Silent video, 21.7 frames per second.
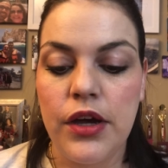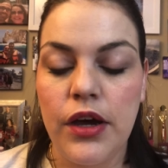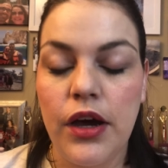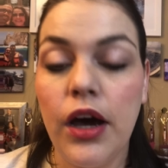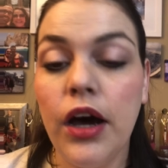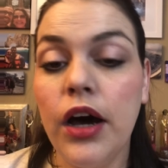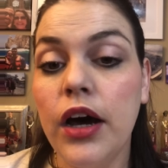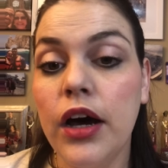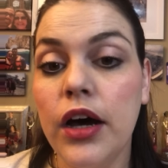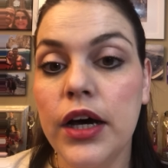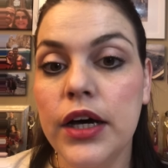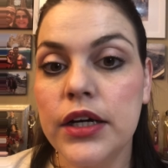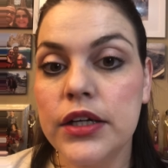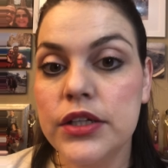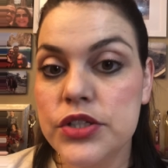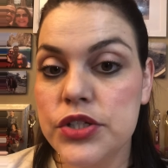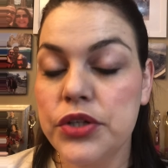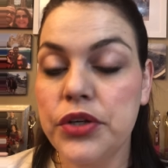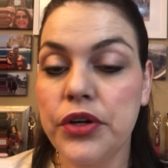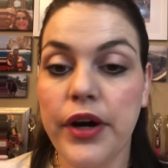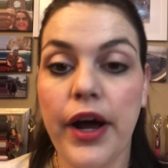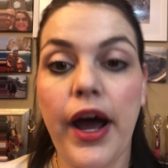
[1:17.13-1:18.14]
to
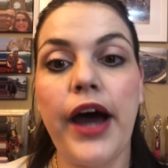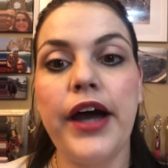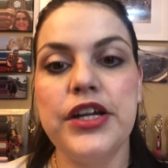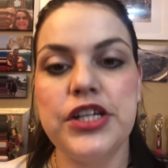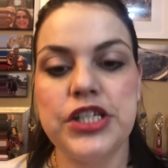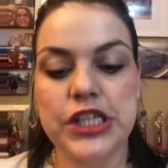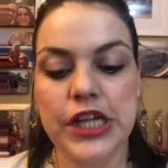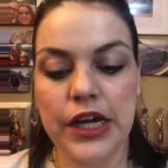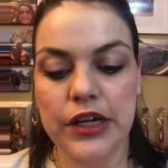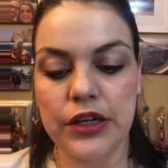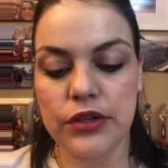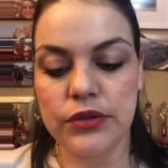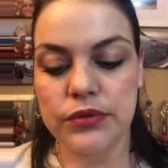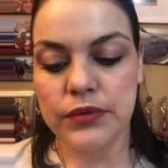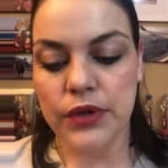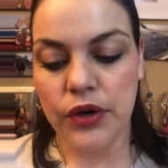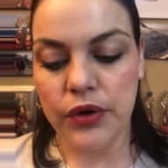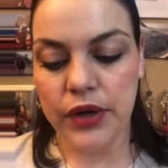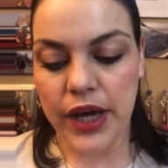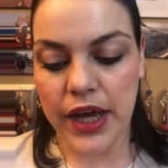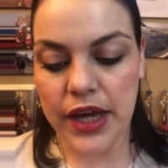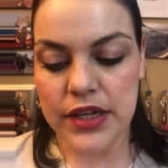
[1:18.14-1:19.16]
your eyeshadow.
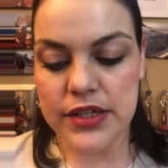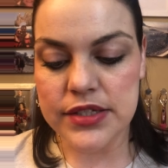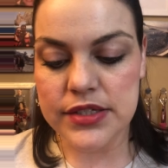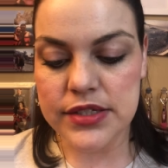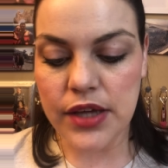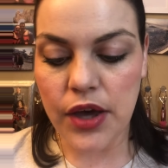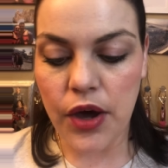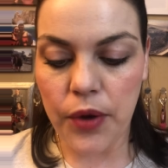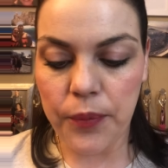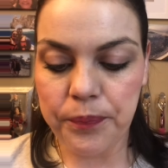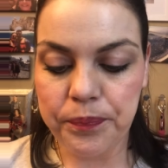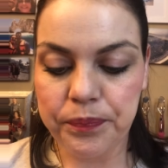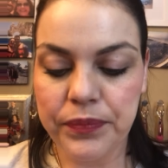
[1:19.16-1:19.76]
Okay, so